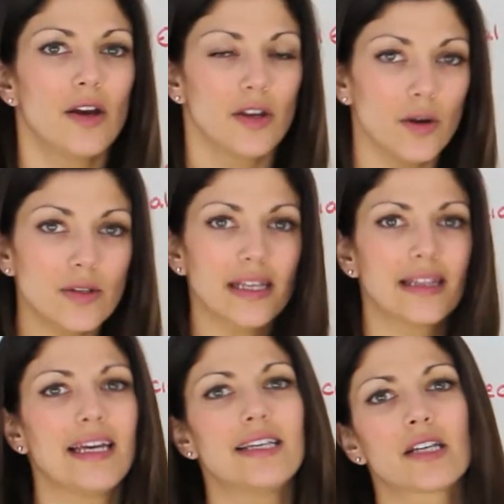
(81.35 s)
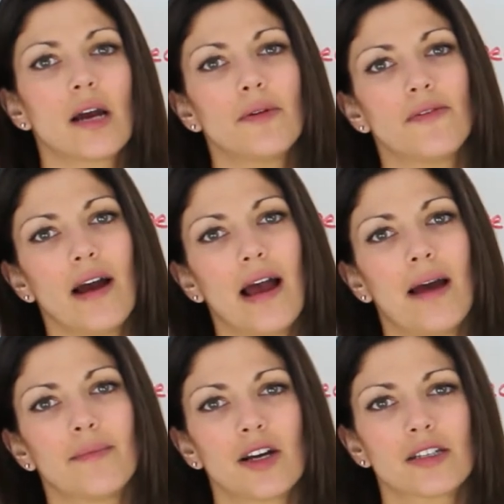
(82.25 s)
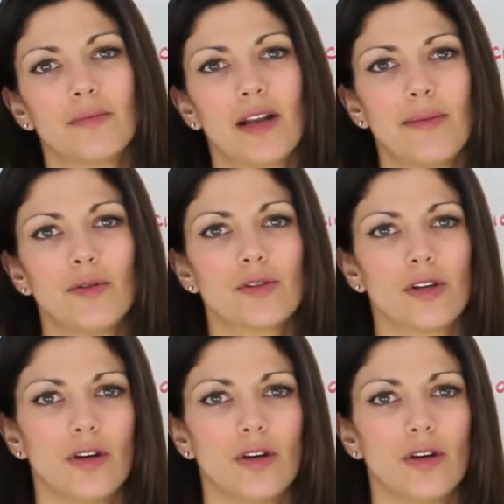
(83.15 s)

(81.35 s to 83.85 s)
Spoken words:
using these type of custom labels,